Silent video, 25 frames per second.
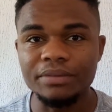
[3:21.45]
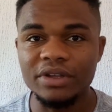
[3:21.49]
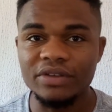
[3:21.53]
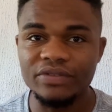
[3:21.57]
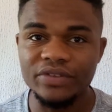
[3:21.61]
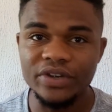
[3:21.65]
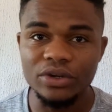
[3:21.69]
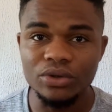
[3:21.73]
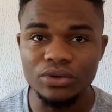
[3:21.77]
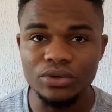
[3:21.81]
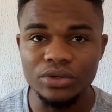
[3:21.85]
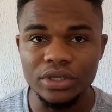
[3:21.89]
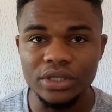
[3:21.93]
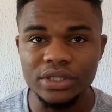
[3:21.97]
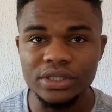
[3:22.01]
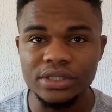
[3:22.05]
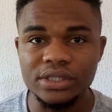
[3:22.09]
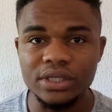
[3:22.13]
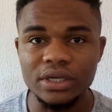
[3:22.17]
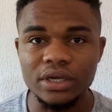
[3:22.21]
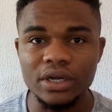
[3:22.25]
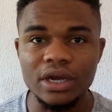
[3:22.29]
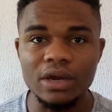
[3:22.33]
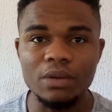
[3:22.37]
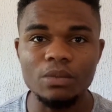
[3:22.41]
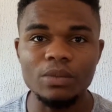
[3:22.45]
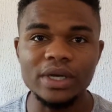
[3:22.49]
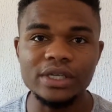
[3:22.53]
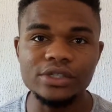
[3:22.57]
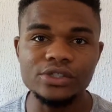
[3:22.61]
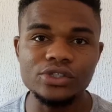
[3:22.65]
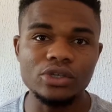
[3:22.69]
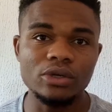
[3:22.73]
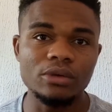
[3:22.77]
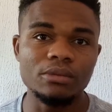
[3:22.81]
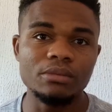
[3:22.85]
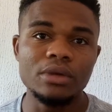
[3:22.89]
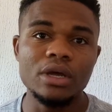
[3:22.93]
They're very good on Instagram, while
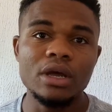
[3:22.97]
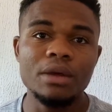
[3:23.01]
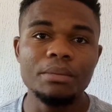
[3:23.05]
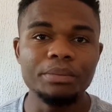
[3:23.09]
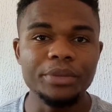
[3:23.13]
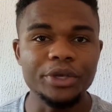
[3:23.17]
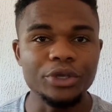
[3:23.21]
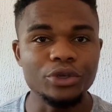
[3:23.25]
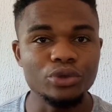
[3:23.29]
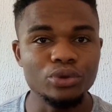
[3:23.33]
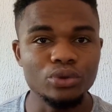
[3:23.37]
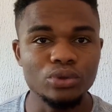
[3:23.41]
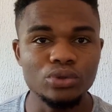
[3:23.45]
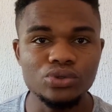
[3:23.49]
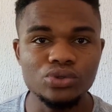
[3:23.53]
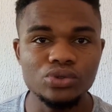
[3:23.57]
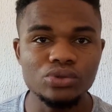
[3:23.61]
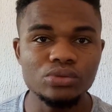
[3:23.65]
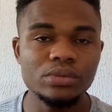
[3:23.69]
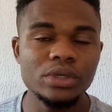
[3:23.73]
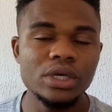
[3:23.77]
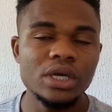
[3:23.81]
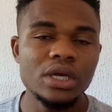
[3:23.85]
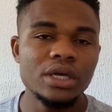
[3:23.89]
some pick YouTube.